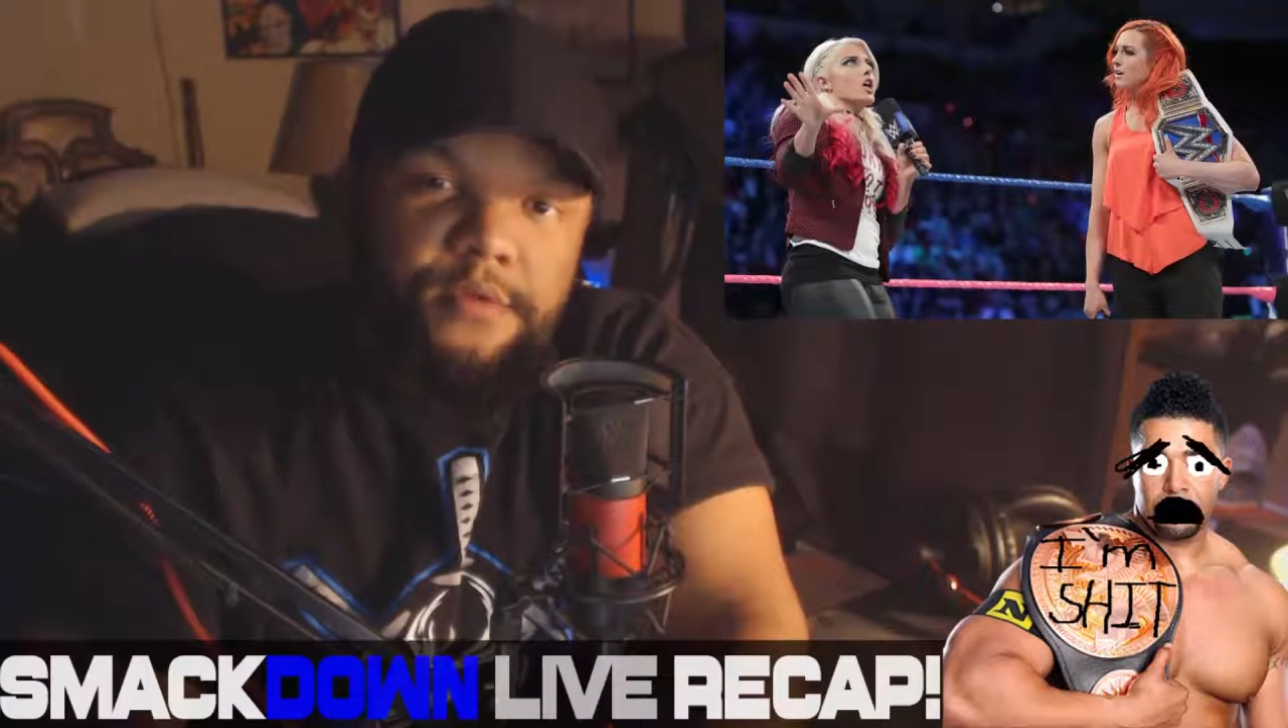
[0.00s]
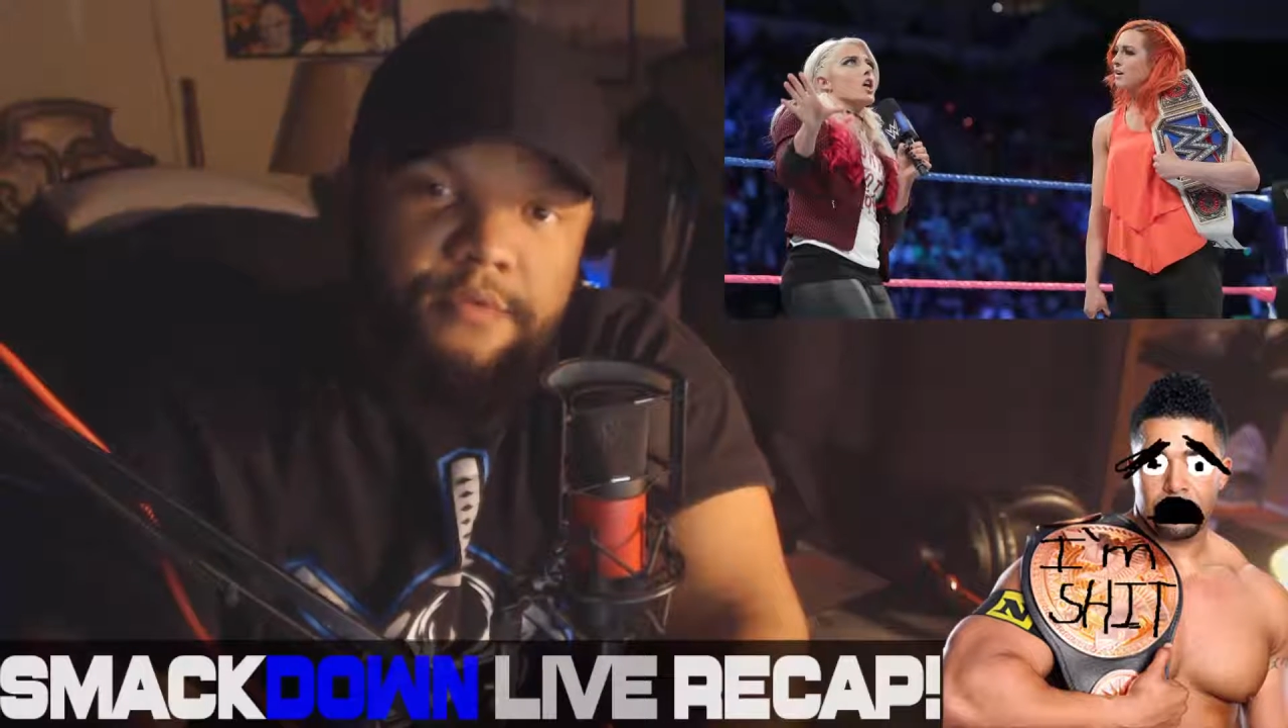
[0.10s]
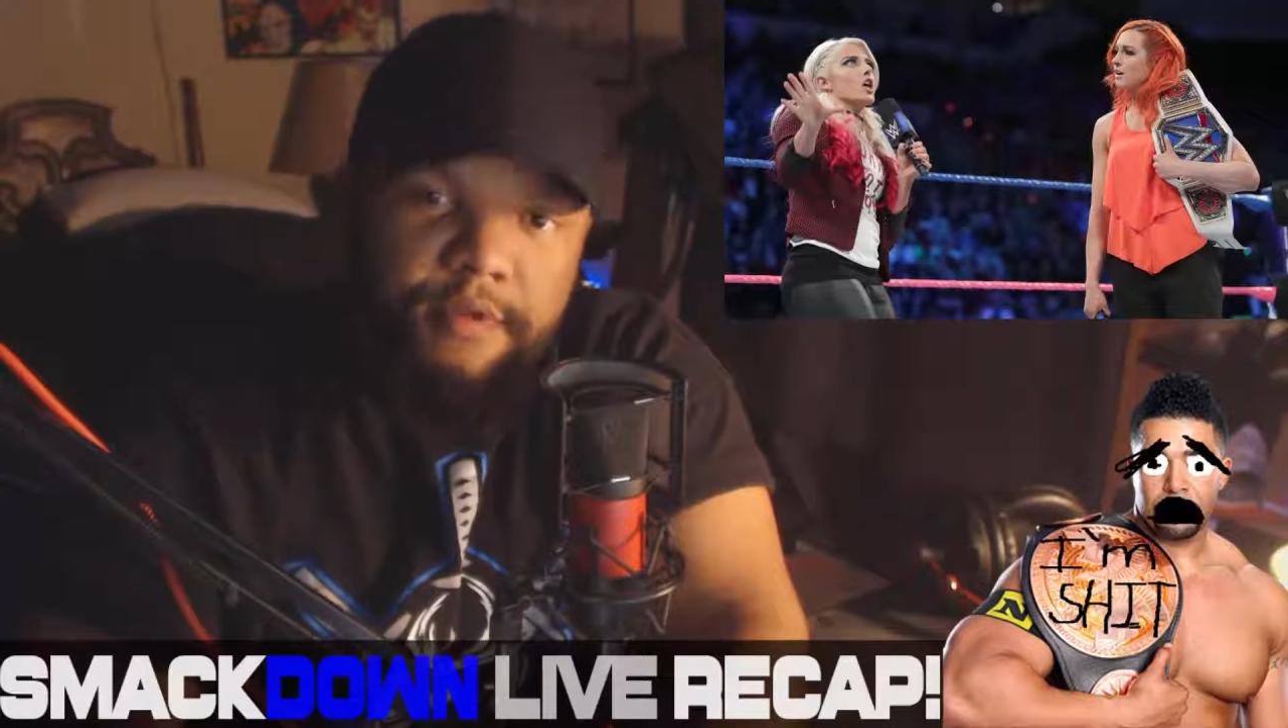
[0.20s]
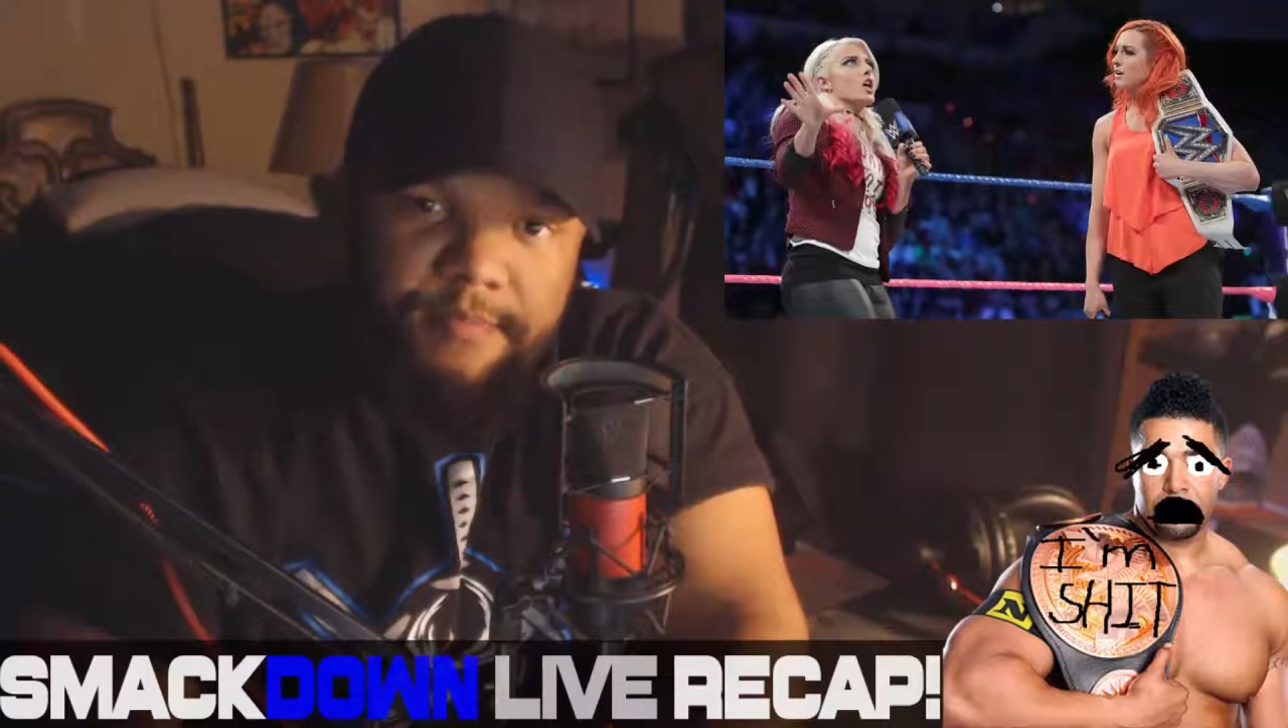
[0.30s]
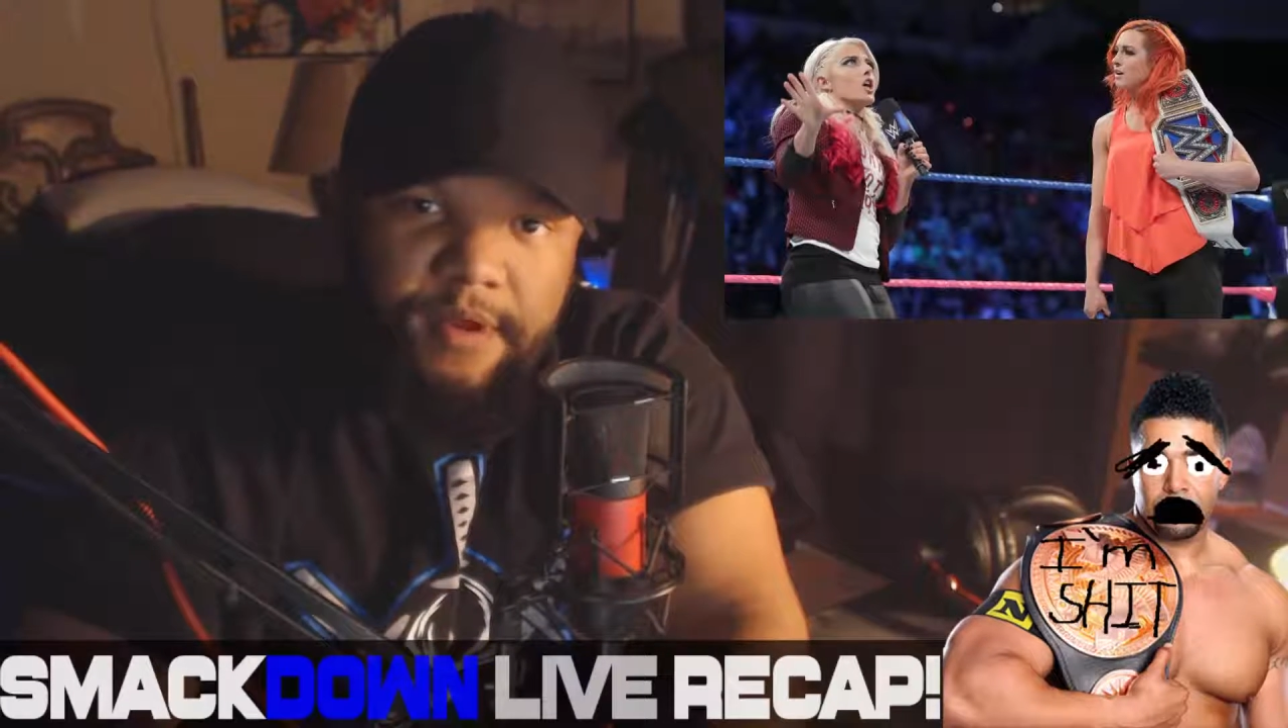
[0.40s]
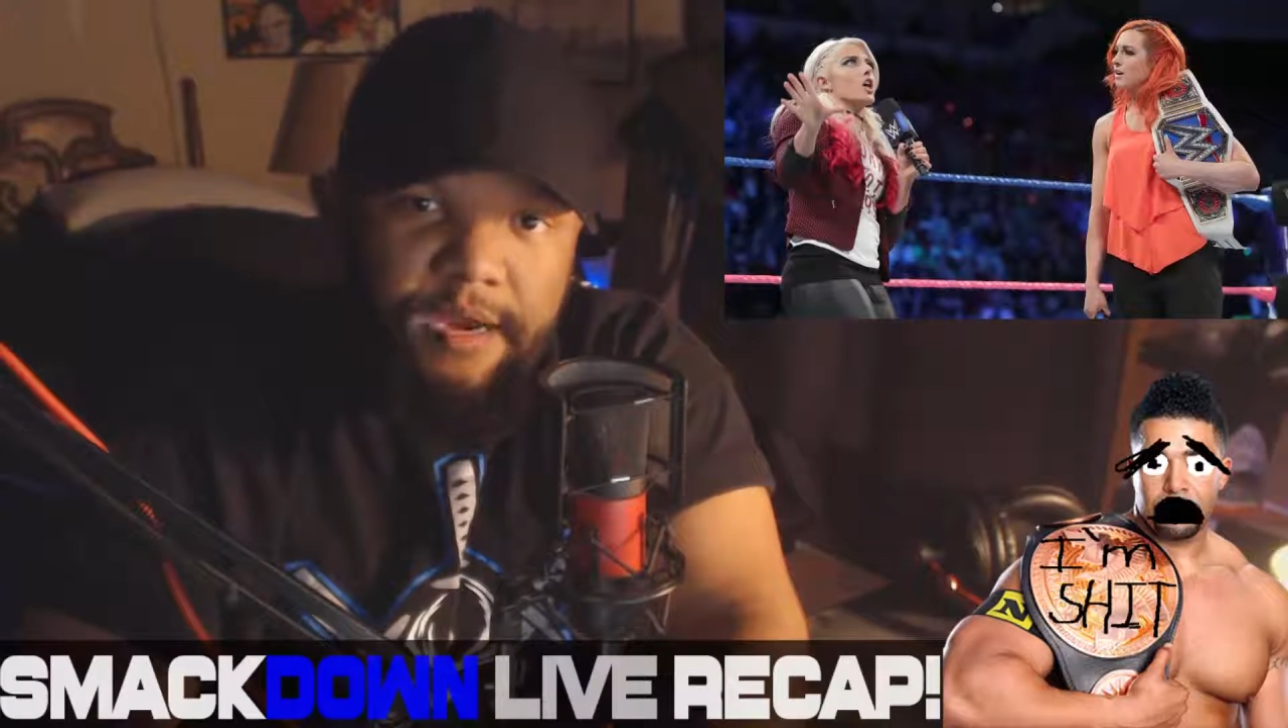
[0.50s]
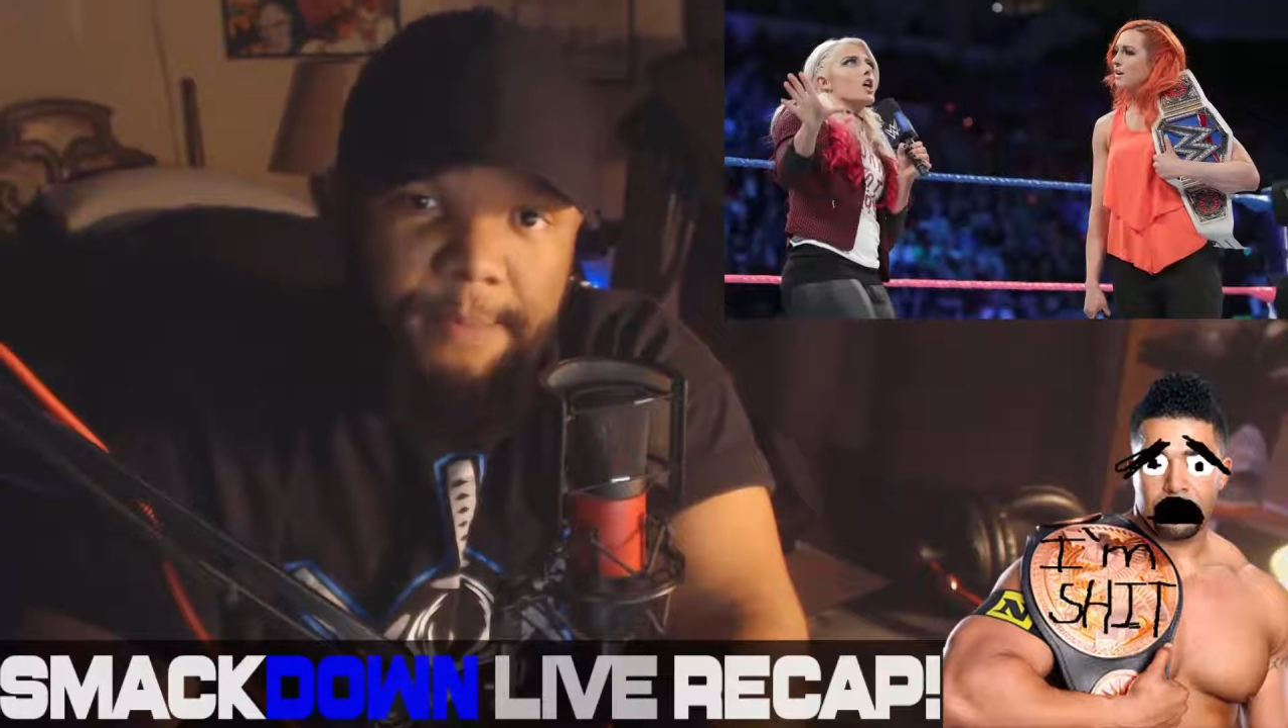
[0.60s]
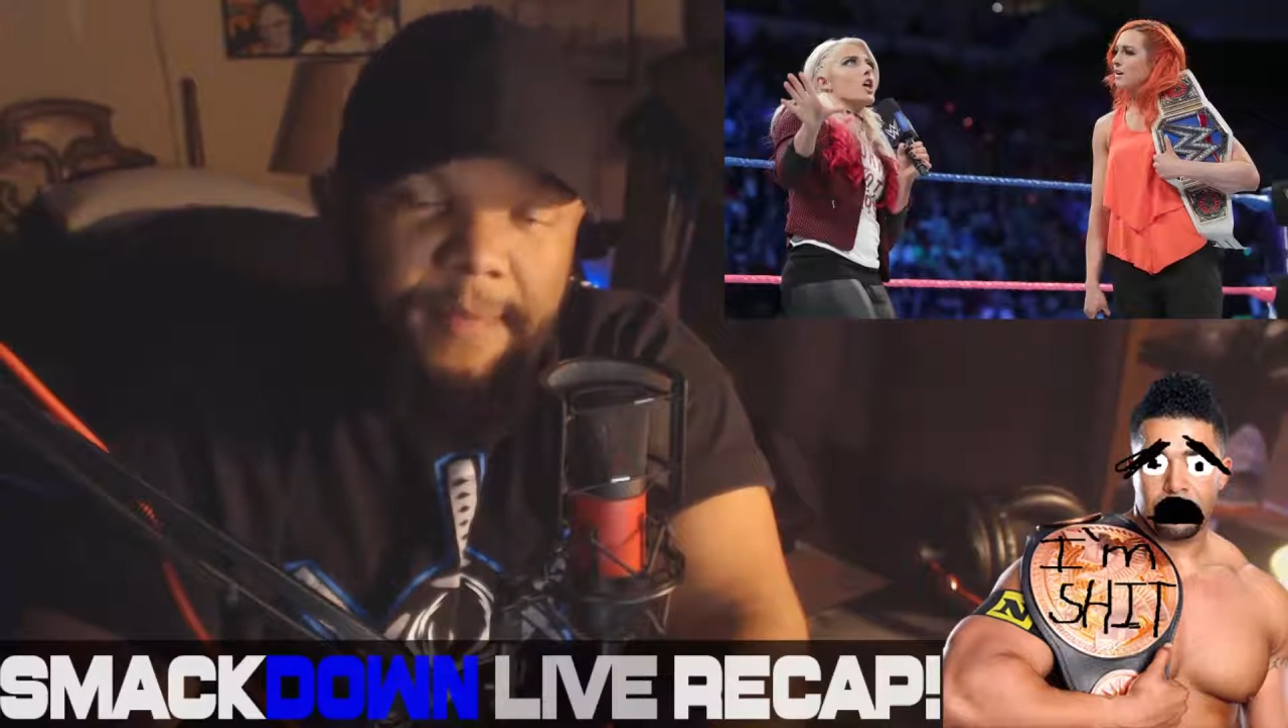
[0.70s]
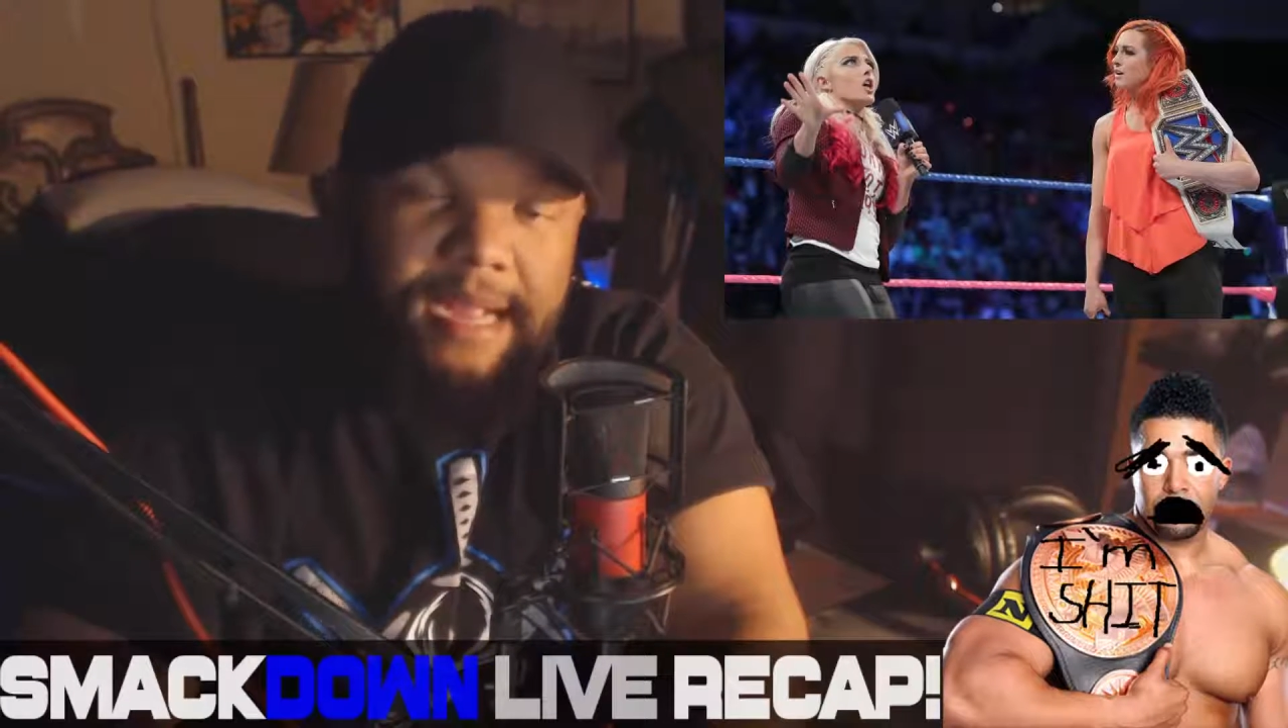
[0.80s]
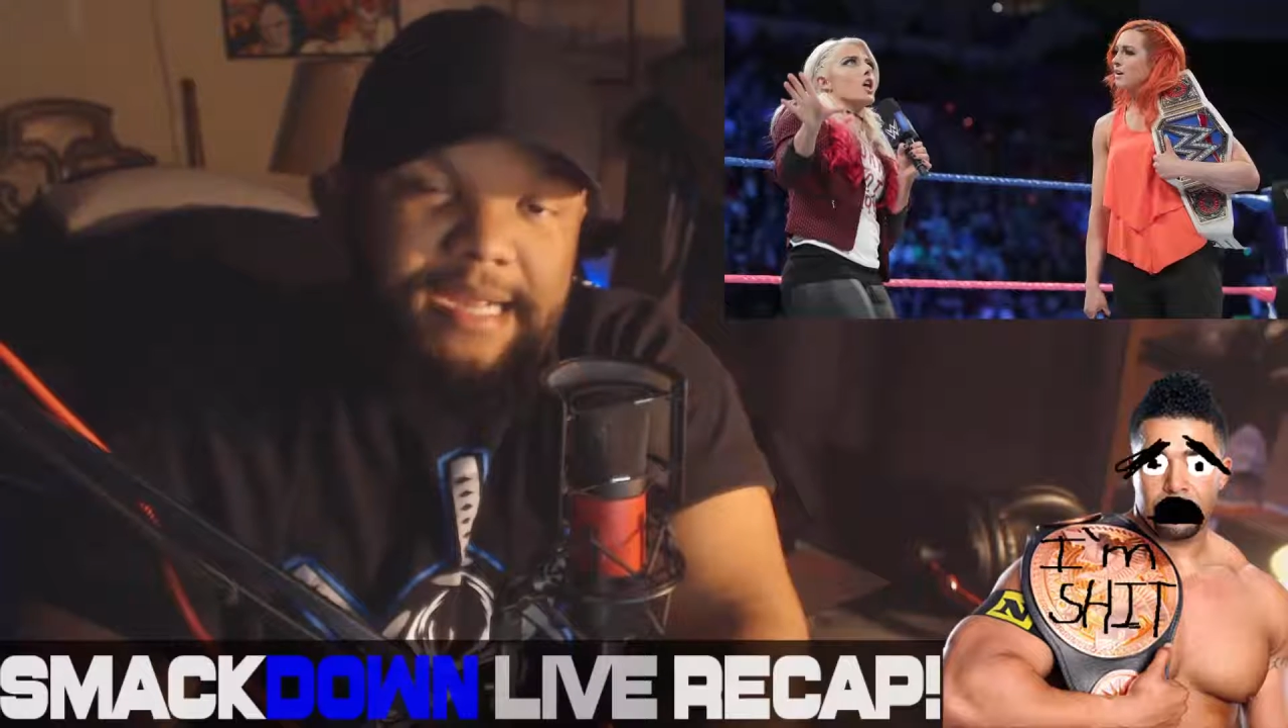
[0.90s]
crisp on the
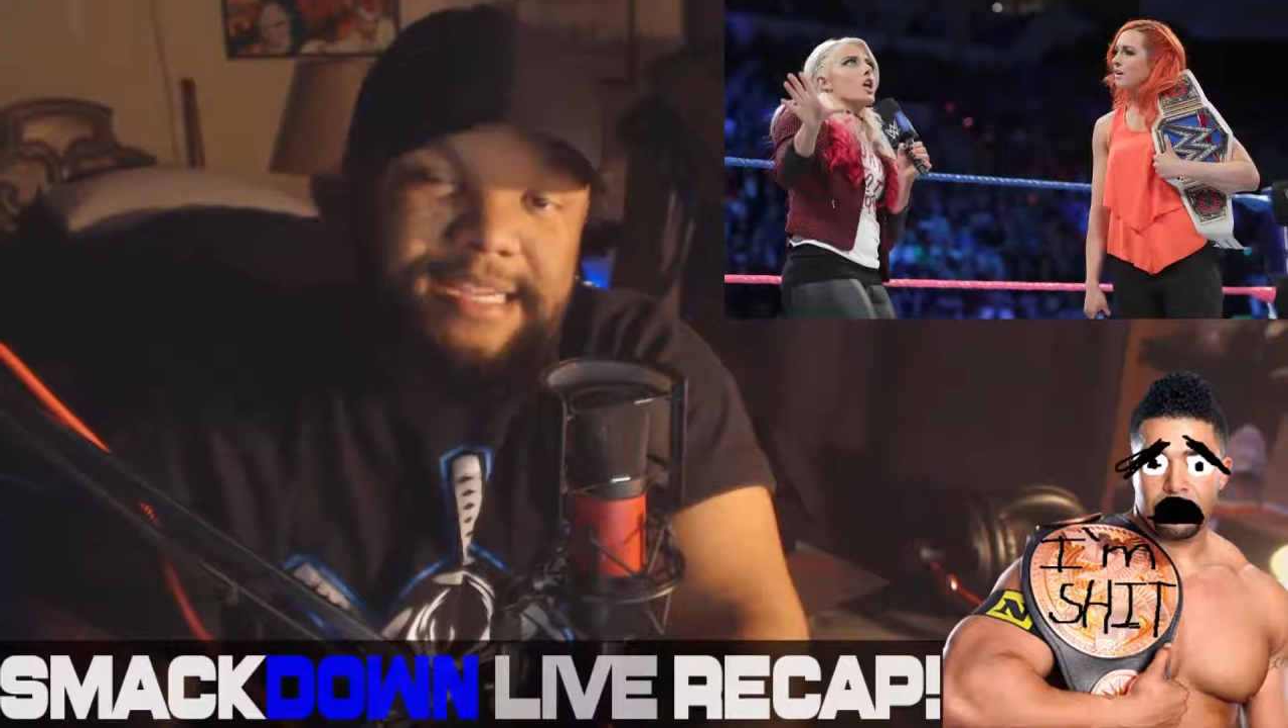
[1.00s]
mic.